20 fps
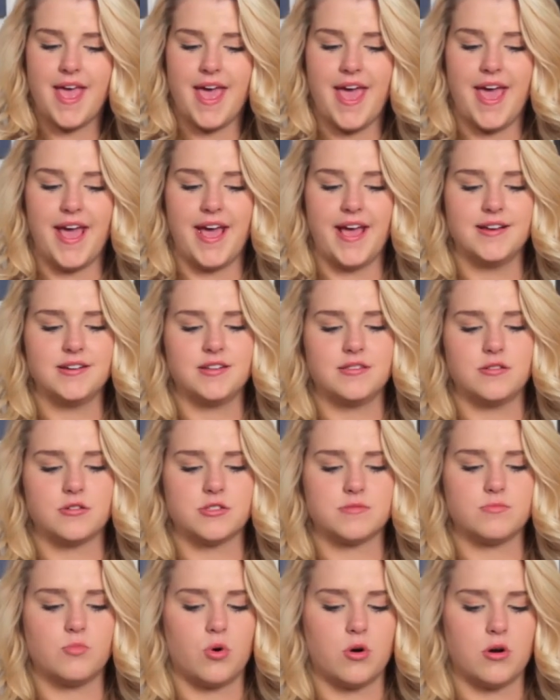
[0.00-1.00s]
And
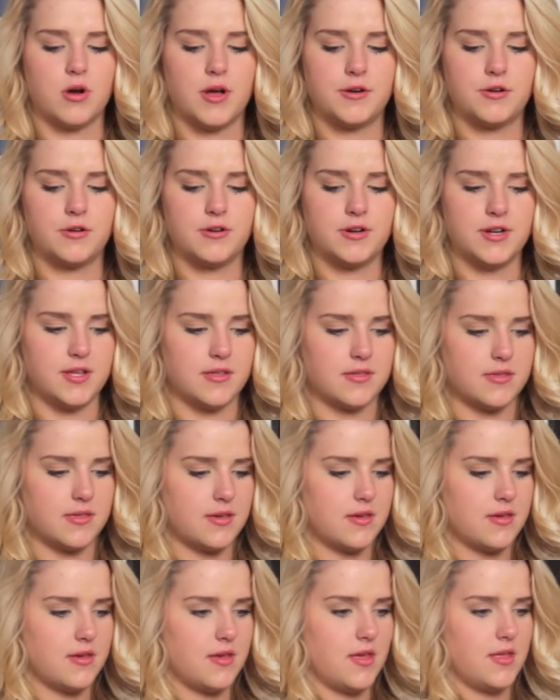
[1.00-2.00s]
there's more underneath
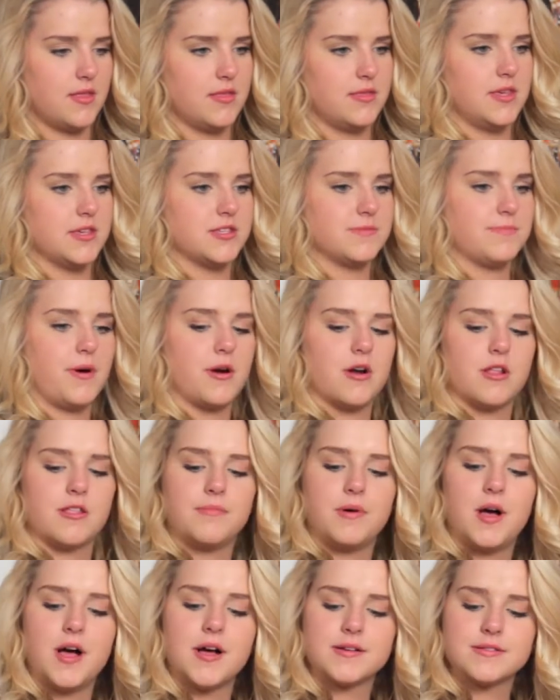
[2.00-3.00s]
this part of
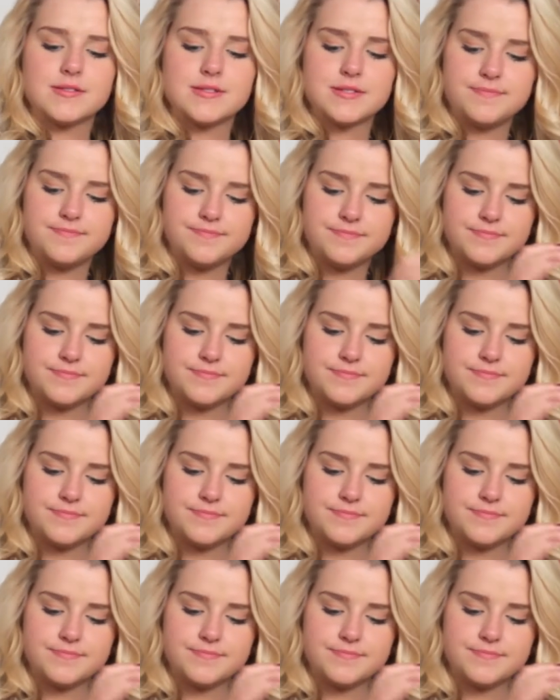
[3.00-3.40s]
the box.